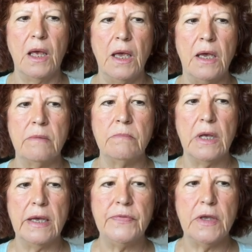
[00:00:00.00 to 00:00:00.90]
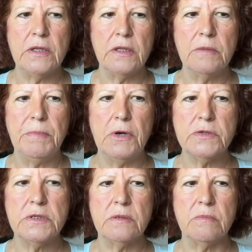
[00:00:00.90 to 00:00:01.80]
And then at the
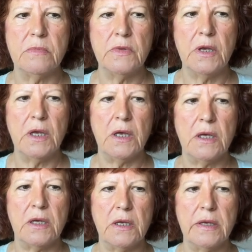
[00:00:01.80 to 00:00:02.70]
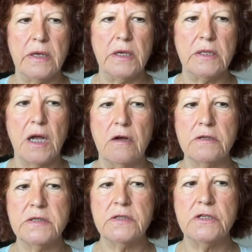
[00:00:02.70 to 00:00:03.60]
bottom, it
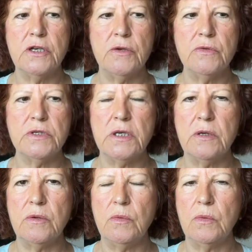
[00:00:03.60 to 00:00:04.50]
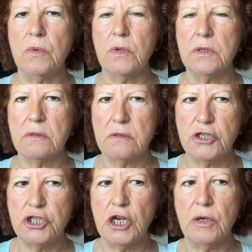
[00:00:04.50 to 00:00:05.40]
asks you to
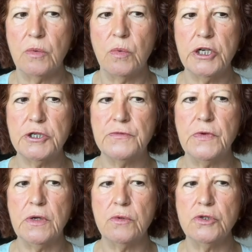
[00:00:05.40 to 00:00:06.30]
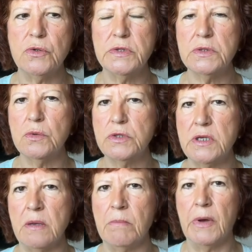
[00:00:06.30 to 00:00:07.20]
show which field you're
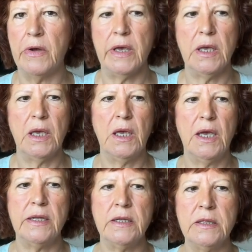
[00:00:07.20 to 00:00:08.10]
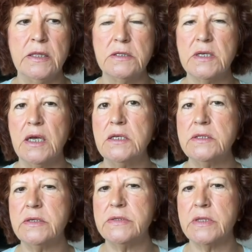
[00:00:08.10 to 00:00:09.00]
sorting by, and in this
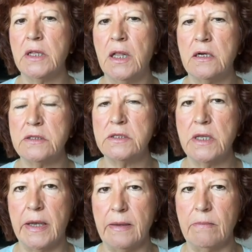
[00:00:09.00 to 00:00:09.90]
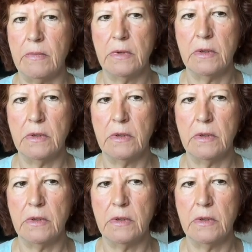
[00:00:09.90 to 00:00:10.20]
case, it's the last name.